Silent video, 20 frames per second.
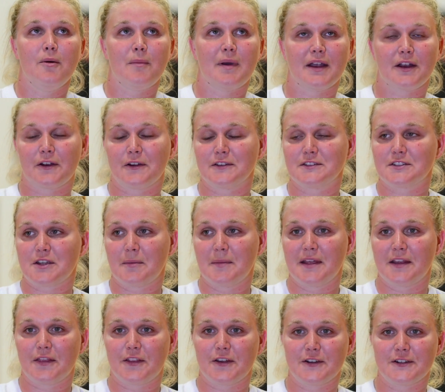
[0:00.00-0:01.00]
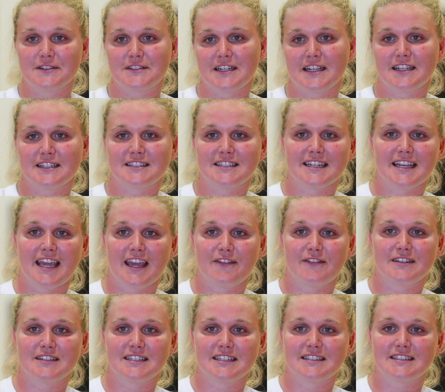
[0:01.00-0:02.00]
My girls come in Thursdays to
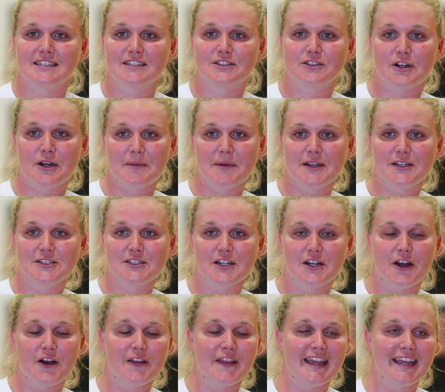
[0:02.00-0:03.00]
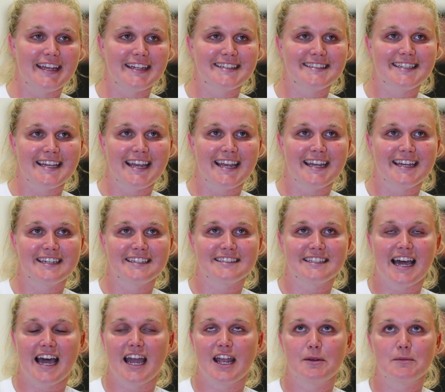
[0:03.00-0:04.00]
KVCC scrimmage, and all they can say is,
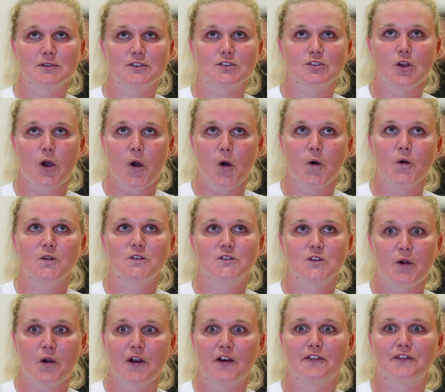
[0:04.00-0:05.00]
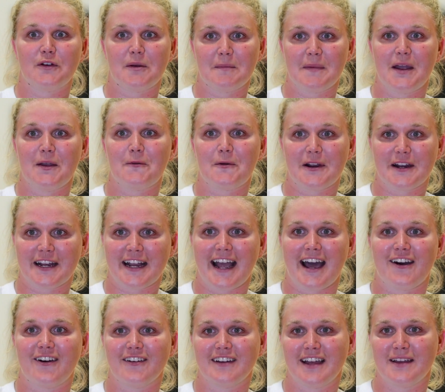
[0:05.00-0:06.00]
I'm so sore from my
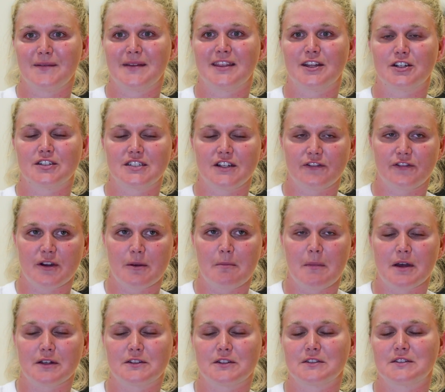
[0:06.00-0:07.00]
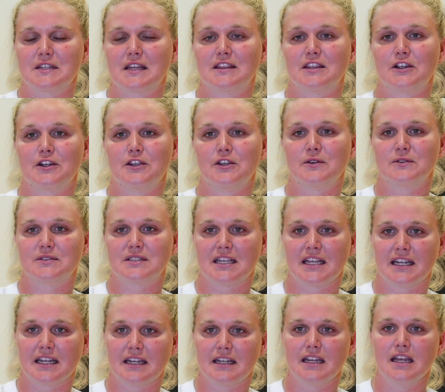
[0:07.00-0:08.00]
workout. I mean, they're different muscles that they're
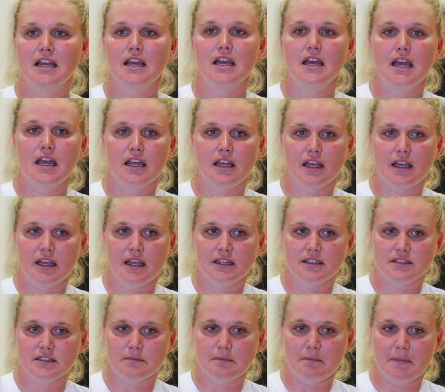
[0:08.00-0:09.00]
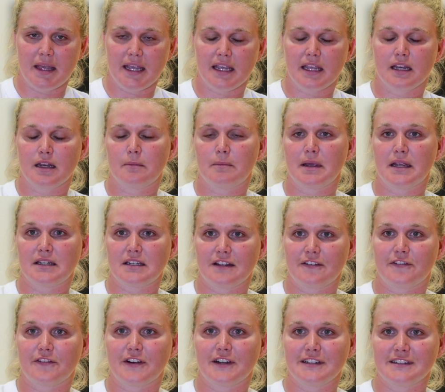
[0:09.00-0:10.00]
using, and it's making a big
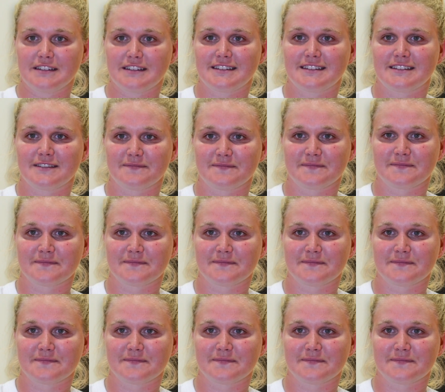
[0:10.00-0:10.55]
difference.